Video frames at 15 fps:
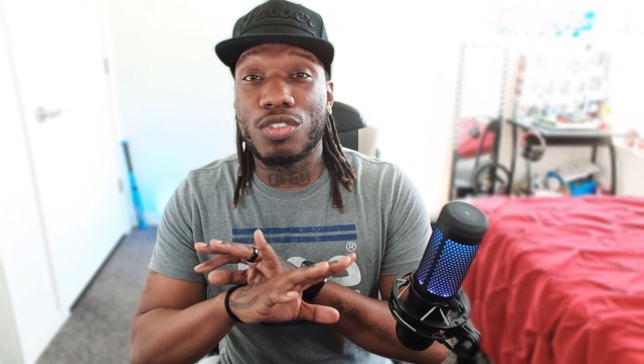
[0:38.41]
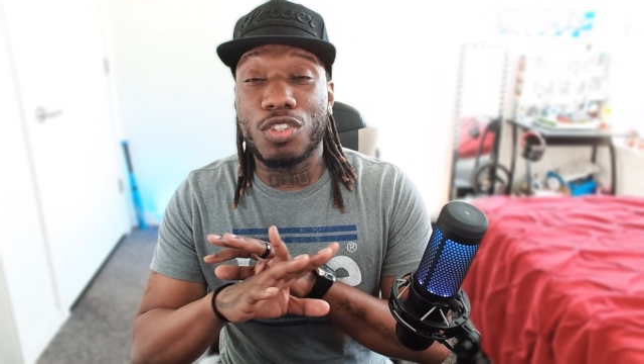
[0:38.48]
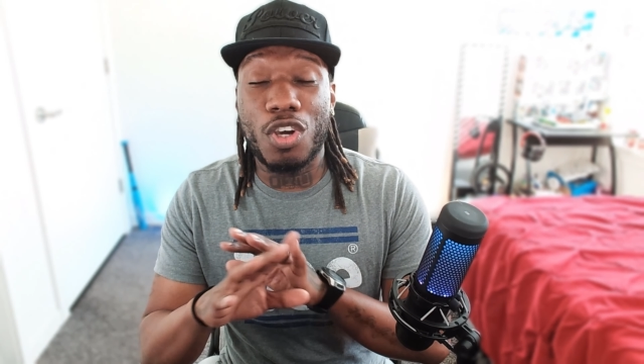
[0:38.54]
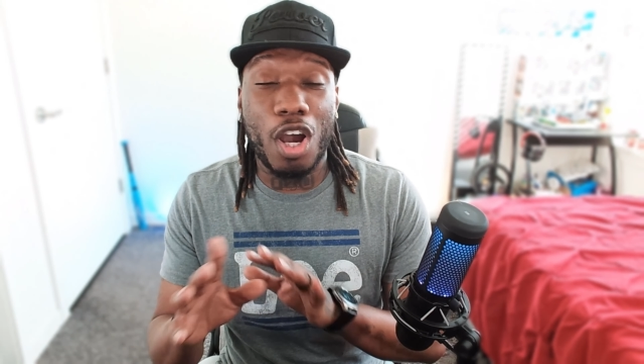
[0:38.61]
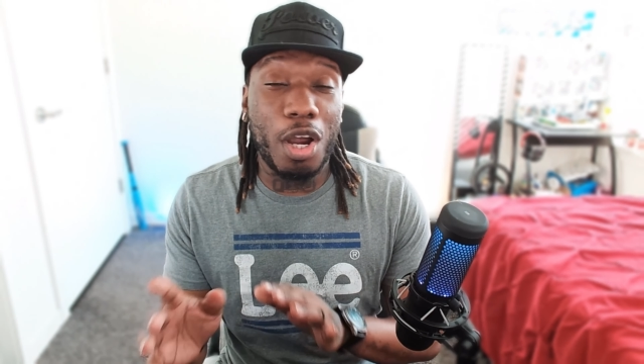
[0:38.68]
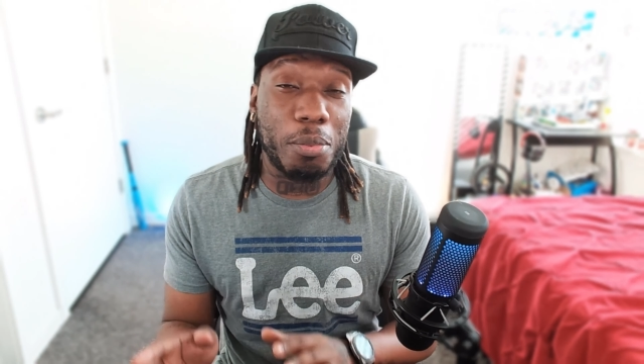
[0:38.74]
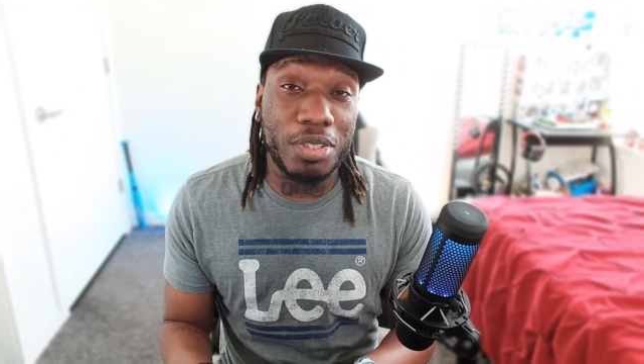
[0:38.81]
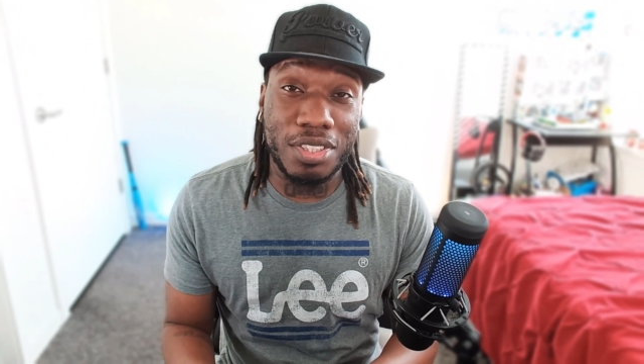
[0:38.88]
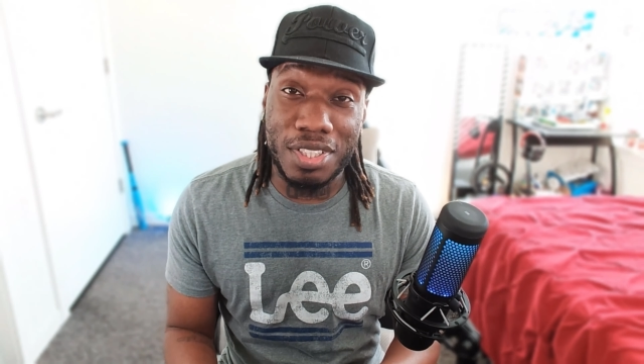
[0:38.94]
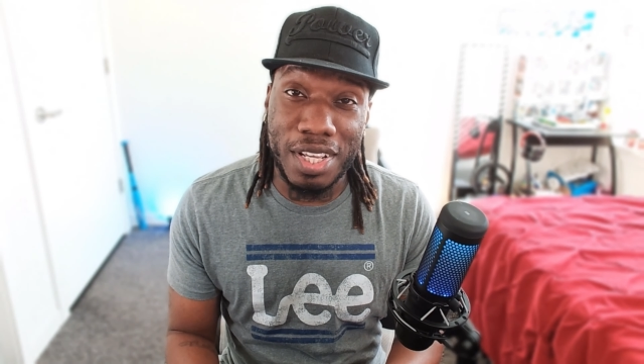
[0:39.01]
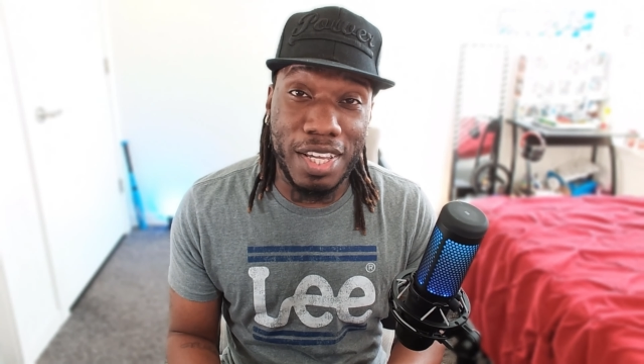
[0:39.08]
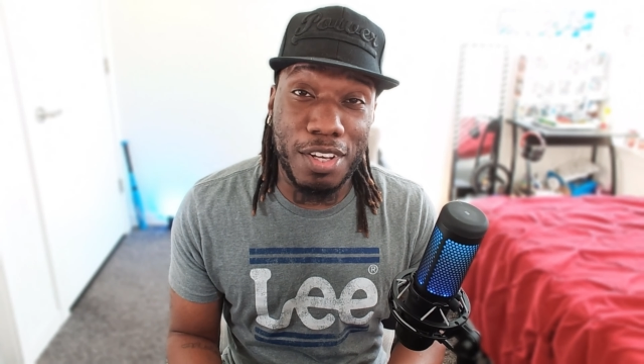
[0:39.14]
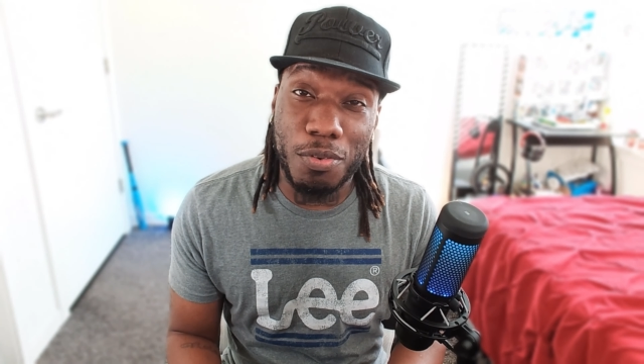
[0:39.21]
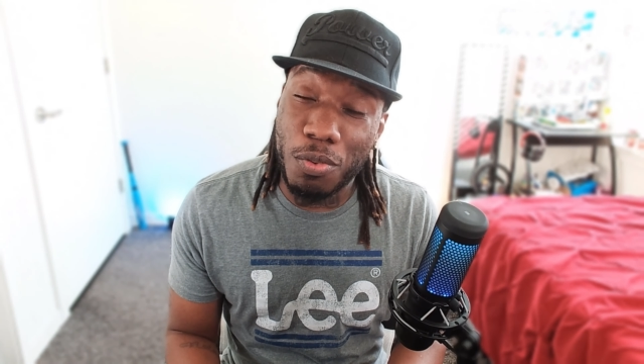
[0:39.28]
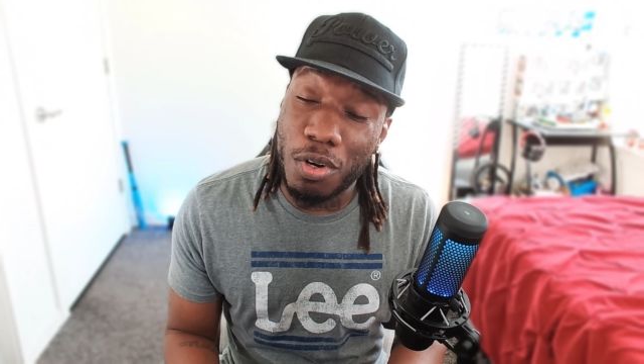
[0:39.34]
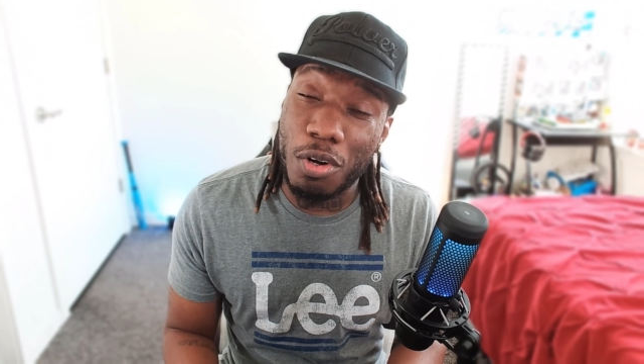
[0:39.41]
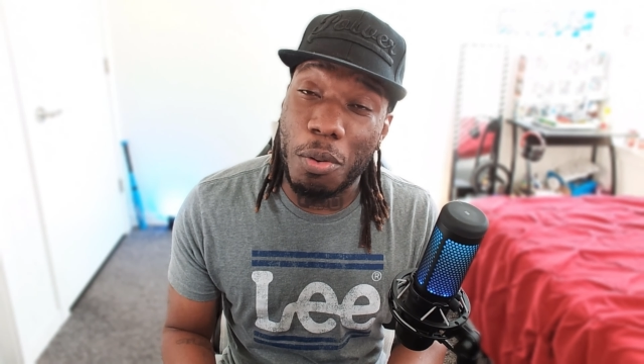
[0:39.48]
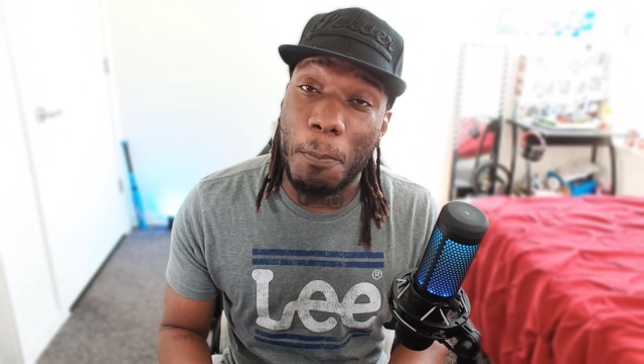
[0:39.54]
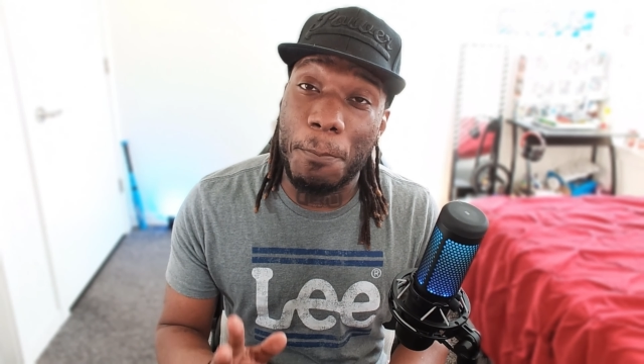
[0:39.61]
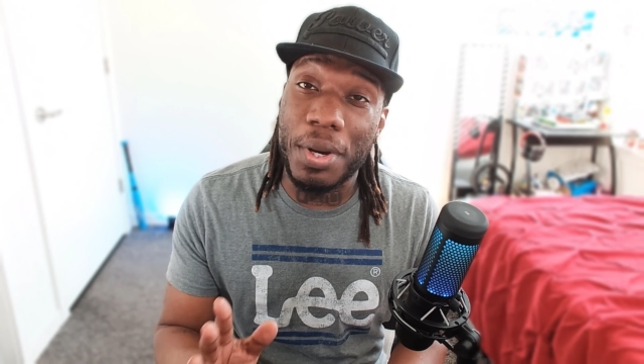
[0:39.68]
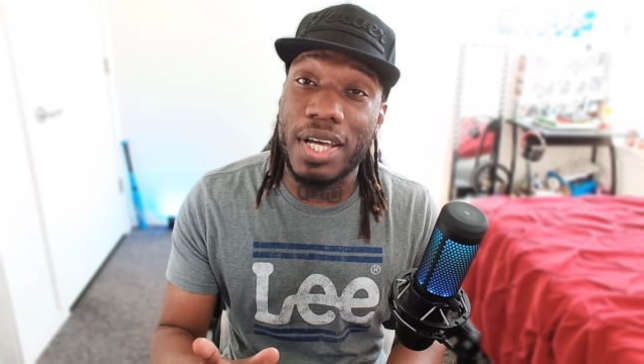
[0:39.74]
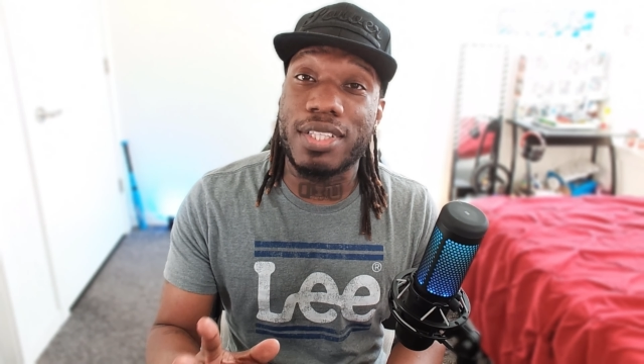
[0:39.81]
garbage thing in the world.
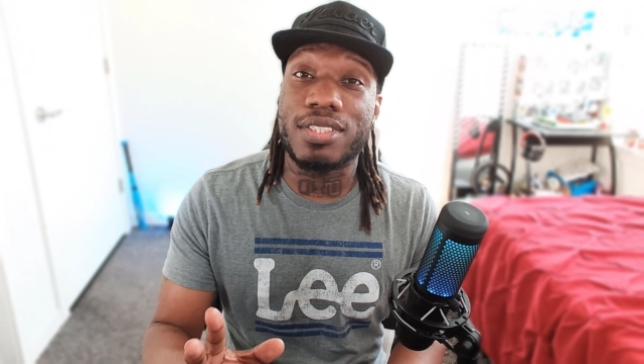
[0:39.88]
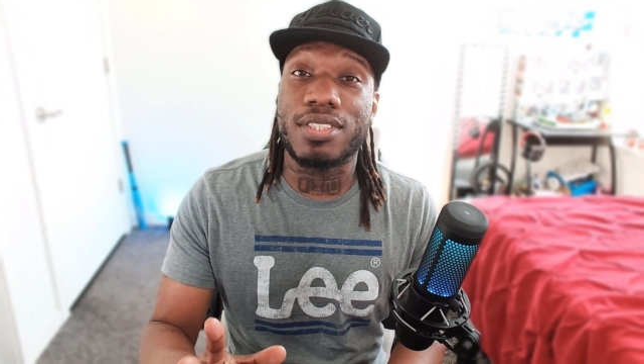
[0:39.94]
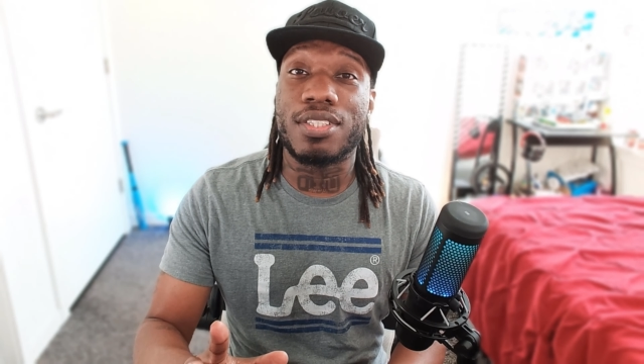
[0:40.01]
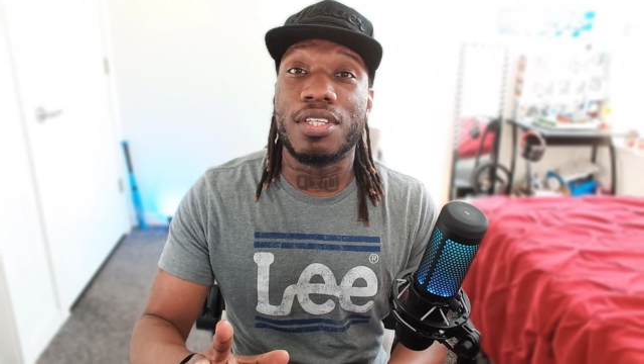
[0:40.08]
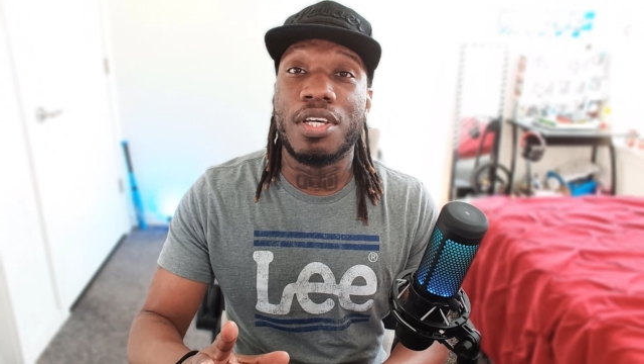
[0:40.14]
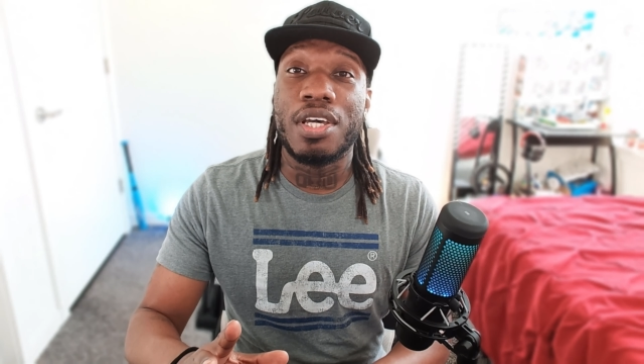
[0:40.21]
But